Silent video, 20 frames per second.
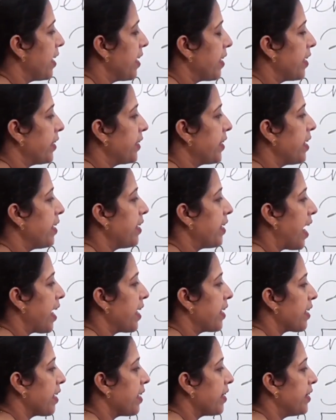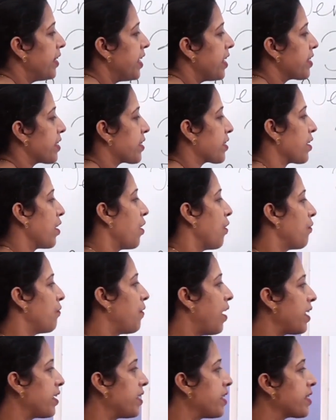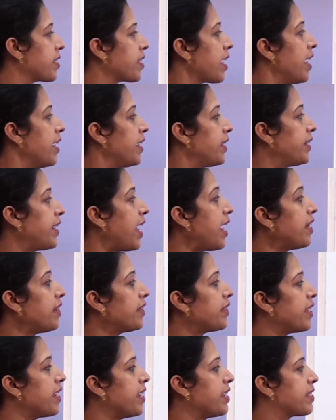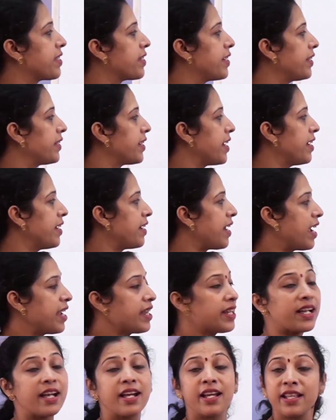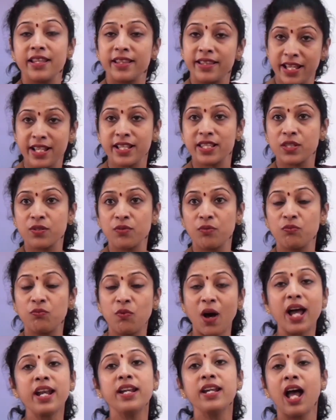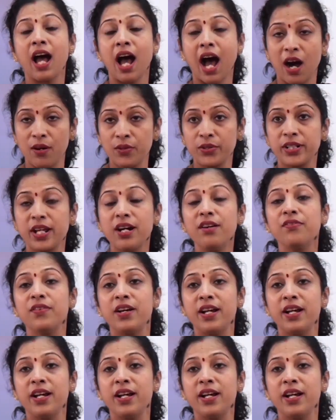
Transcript: written like this, whereas 10th is written like this, 1 out of